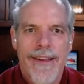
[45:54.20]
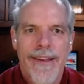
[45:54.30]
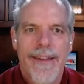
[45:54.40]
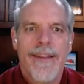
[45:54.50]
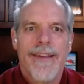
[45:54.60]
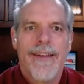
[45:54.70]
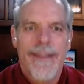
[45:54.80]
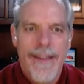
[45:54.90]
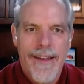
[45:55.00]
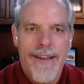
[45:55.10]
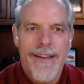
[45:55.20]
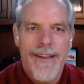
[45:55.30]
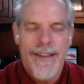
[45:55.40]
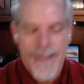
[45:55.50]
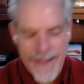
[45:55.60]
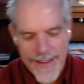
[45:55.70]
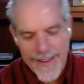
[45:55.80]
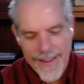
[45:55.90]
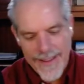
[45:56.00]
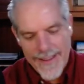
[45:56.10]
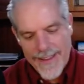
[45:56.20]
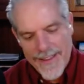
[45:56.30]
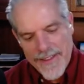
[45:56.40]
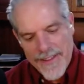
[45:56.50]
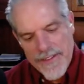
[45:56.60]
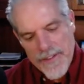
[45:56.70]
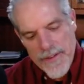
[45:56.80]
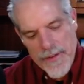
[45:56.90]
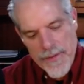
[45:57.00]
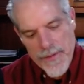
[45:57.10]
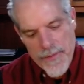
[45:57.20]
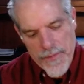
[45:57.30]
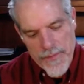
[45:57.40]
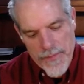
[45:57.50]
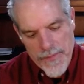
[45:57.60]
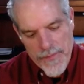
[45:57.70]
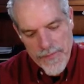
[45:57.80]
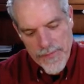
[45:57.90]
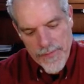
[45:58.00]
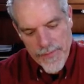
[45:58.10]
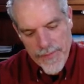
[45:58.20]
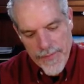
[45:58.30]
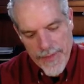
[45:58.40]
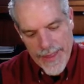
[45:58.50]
This person isn't speaking.